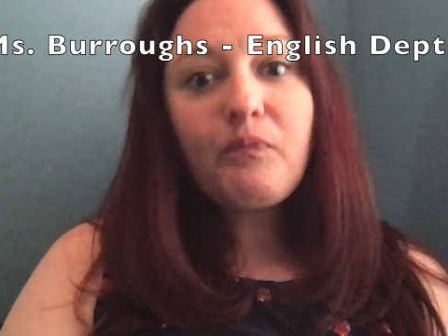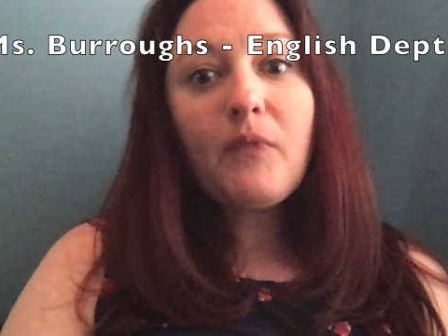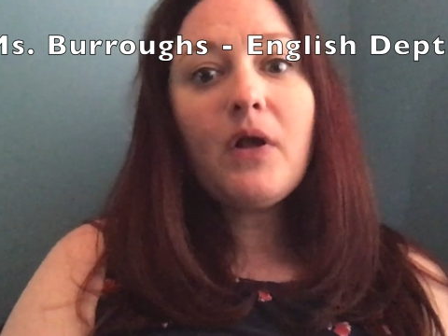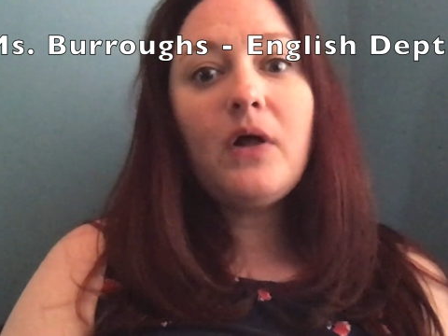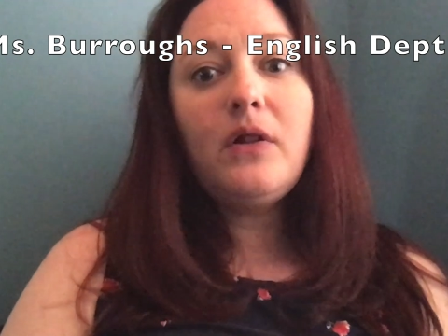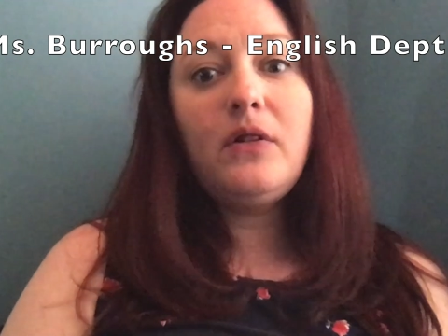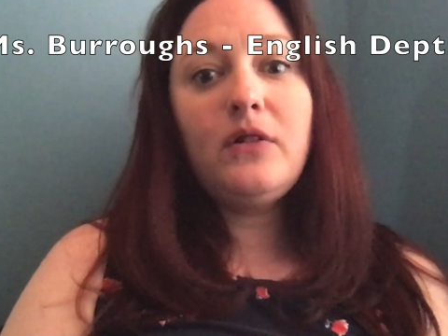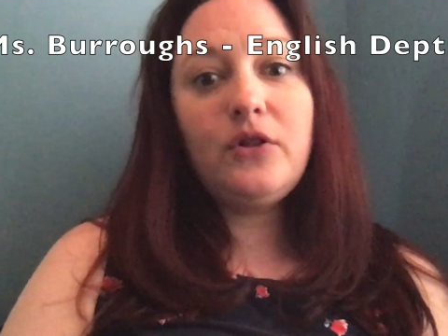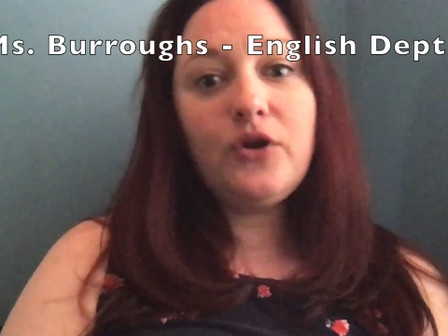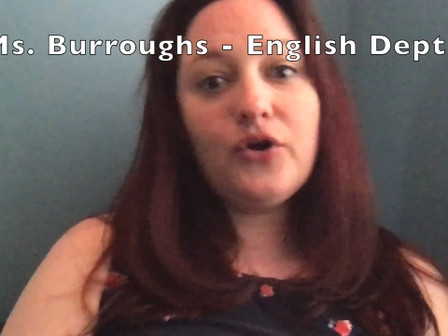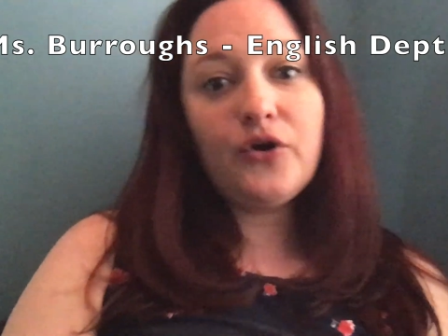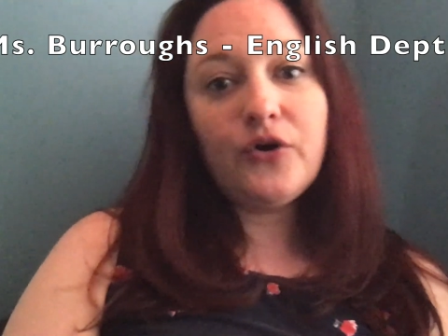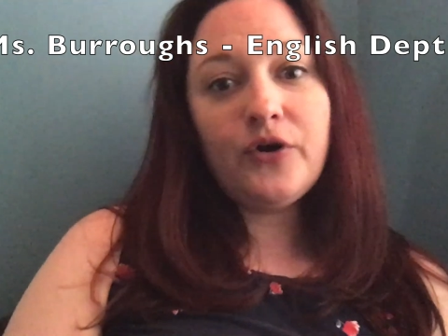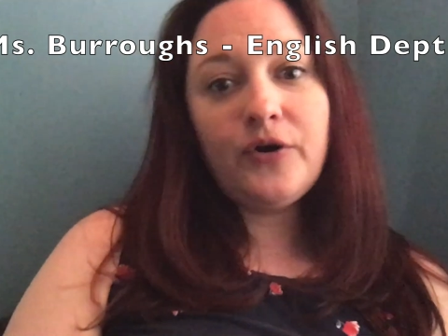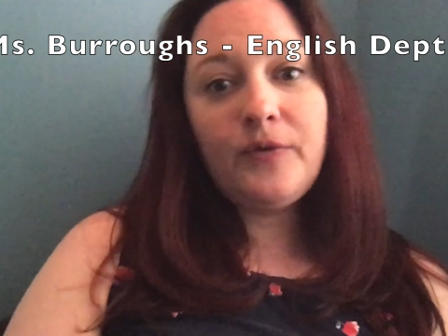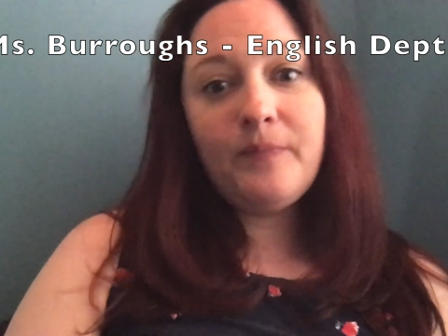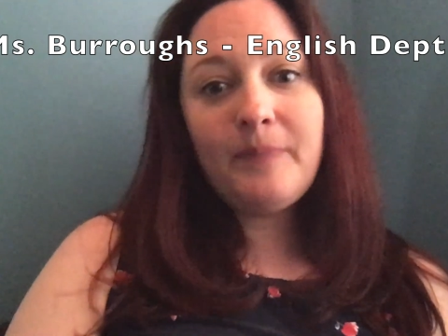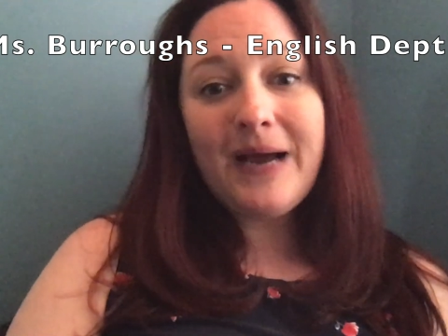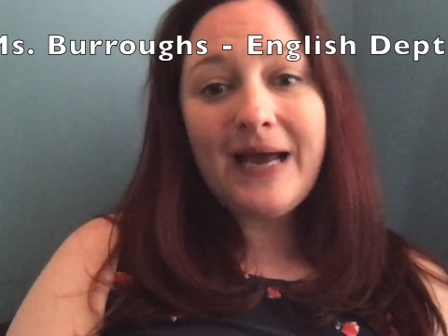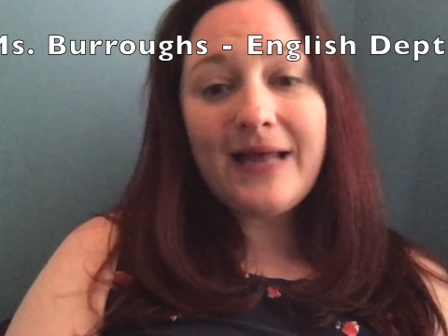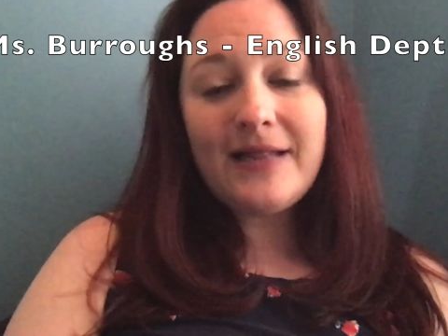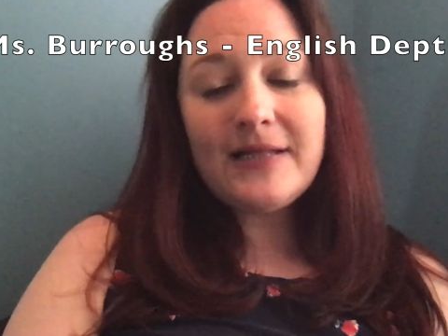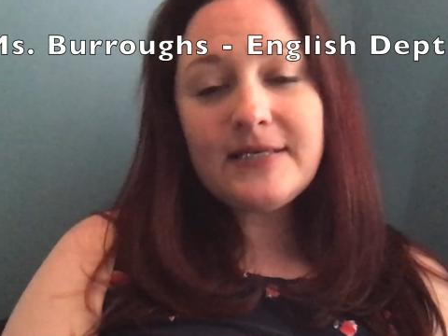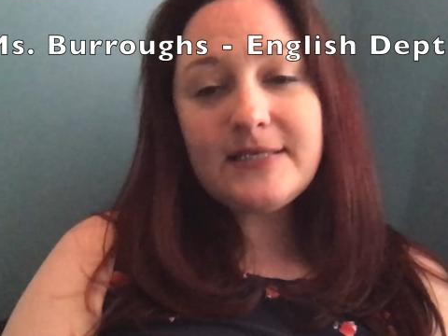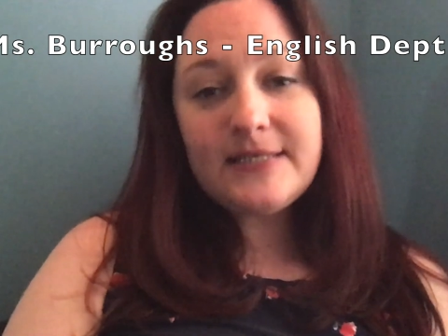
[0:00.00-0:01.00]
learn
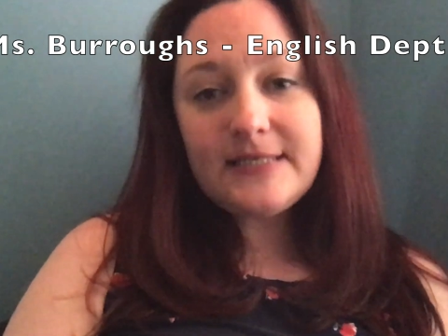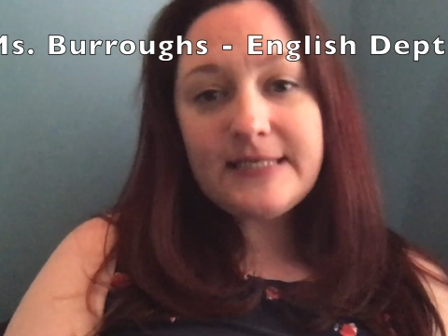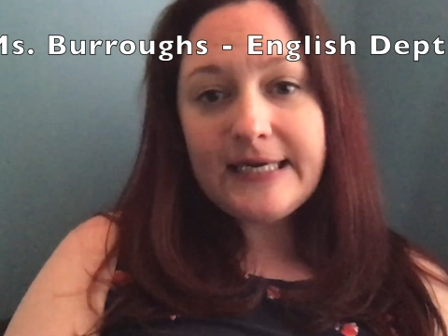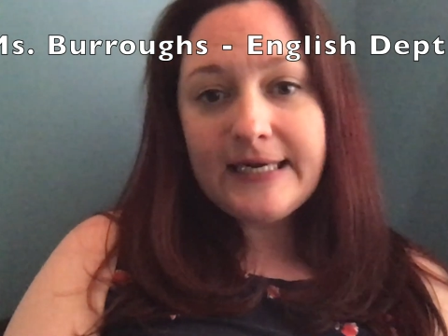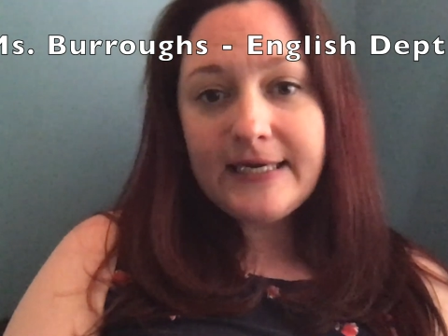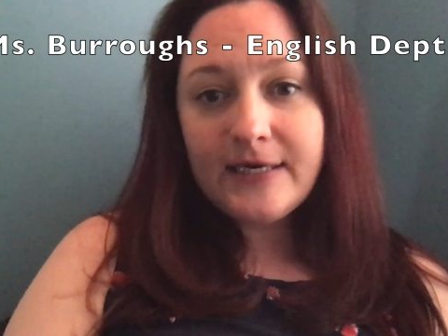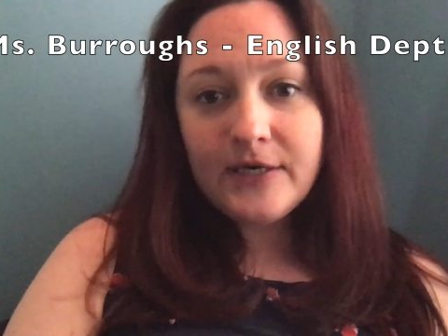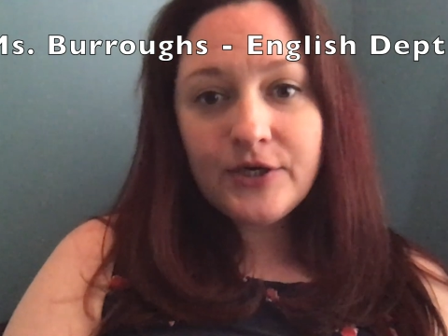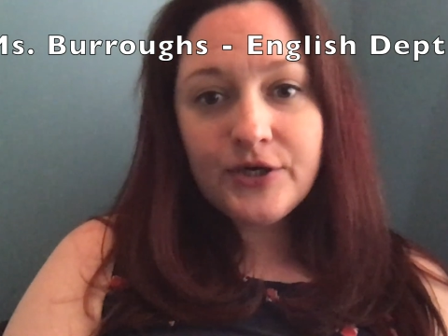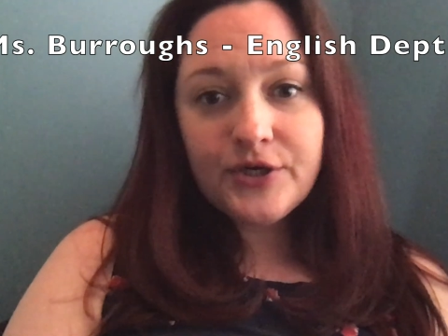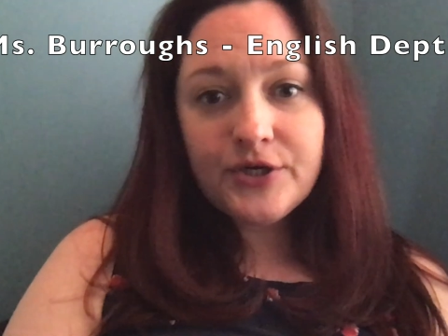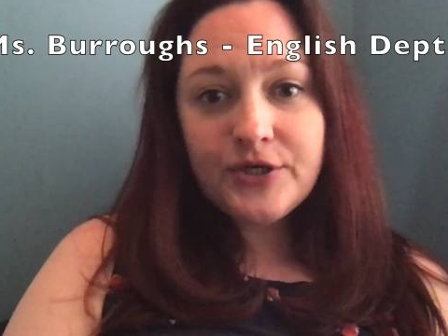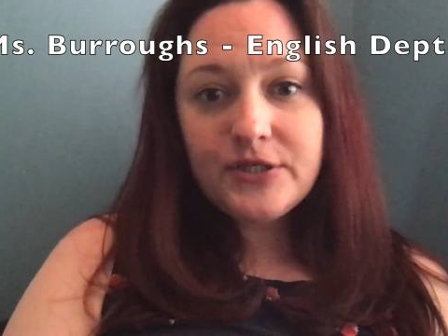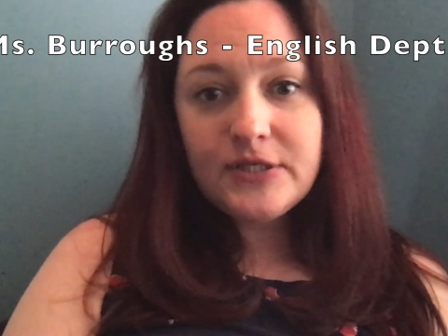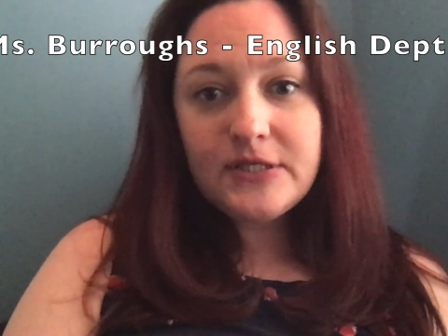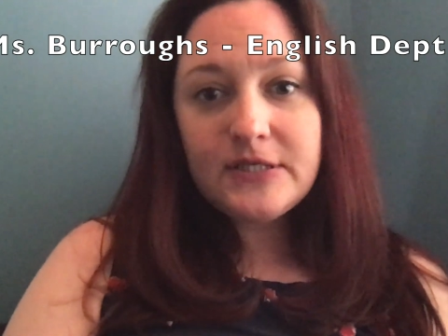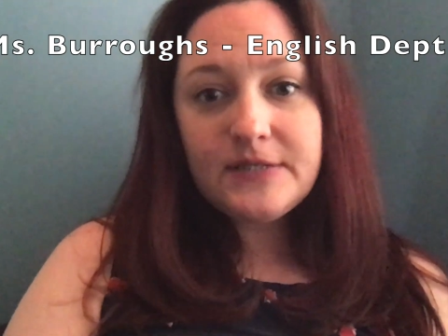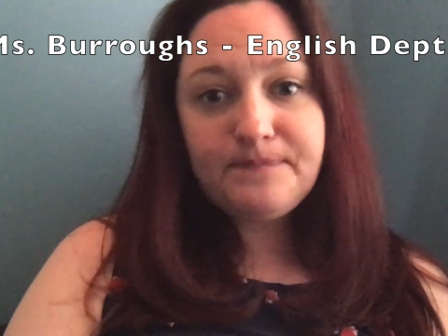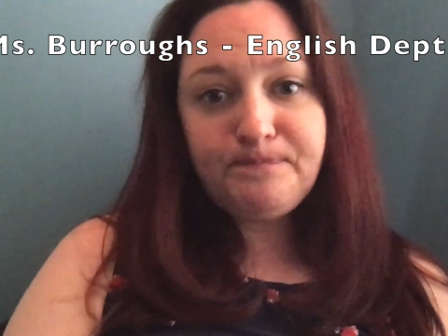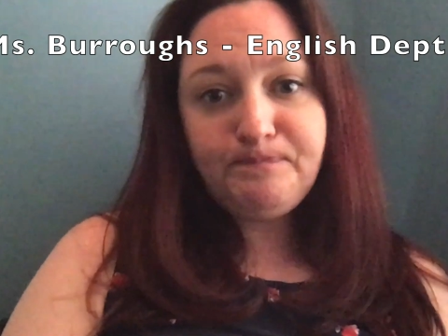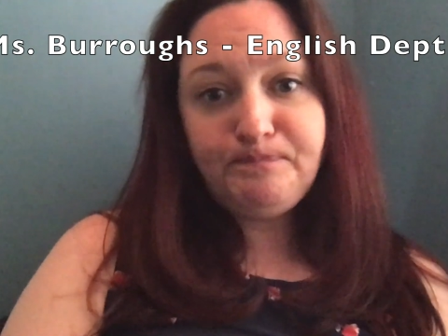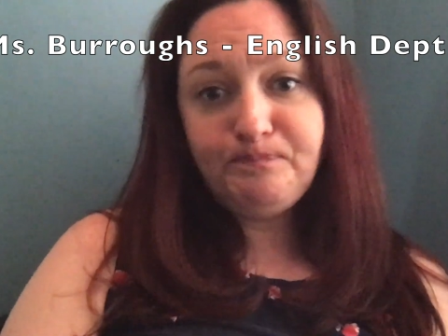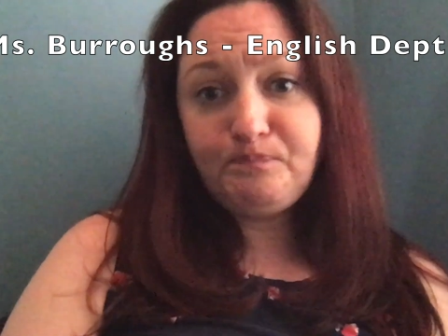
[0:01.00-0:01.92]
by the standards